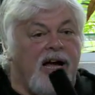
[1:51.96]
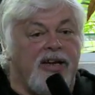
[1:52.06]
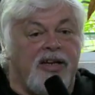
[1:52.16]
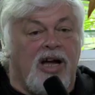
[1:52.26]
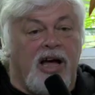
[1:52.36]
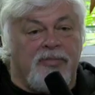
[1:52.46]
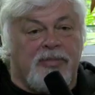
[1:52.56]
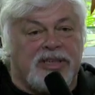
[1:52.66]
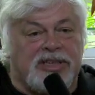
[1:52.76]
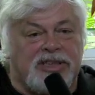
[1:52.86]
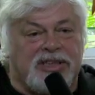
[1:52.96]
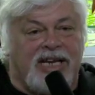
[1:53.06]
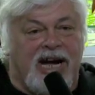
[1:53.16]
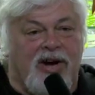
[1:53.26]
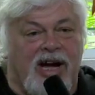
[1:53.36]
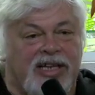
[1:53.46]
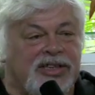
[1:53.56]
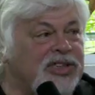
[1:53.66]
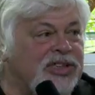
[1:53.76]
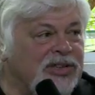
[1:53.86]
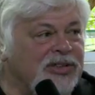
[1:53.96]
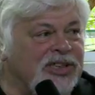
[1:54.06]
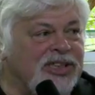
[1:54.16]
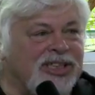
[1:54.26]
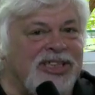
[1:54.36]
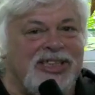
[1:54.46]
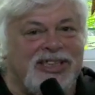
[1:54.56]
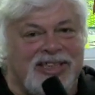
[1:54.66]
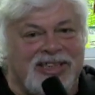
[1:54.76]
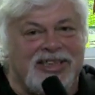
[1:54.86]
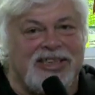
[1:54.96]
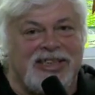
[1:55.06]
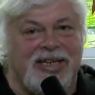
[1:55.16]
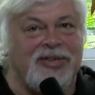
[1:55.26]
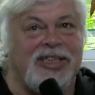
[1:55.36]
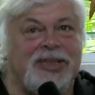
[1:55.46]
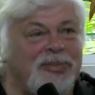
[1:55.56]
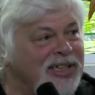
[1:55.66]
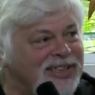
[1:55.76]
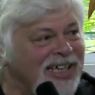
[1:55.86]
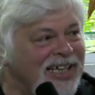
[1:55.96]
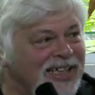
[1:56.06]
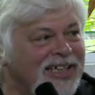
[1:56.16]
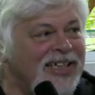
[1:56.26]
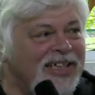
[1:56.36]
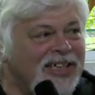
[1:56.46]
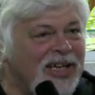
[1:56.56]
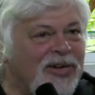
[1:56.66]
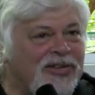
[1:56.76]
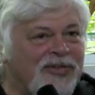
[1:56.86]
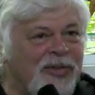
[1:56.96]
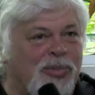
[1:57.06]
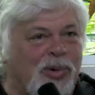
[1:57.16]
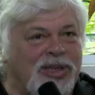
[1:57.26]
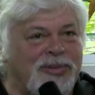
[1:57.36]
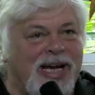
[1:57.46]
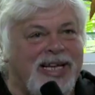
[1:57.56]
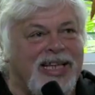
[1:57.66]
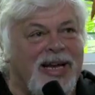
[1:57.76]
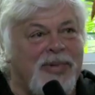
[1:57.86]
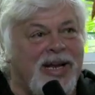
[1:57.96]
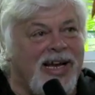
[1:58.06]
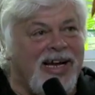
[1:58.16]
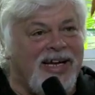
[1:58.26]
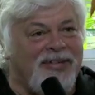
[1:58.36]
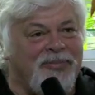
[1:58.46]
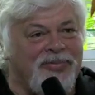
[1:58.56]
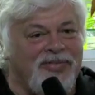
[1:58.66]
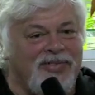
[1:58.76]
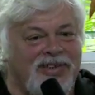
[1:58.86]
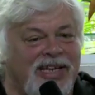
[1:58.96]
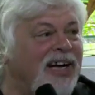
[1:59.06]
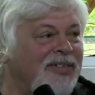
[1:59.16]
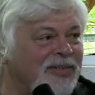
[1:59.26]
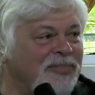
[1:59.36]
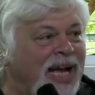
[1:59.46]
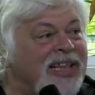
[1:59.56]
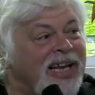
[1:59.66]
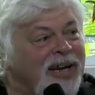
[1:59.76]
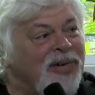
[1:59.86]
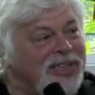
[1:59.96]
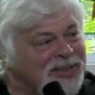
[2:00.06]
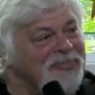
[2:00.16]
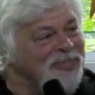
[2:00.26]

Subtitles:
Not much now. I used to in the 60s and the 70s, but different boards back then. But yeah, back then I was.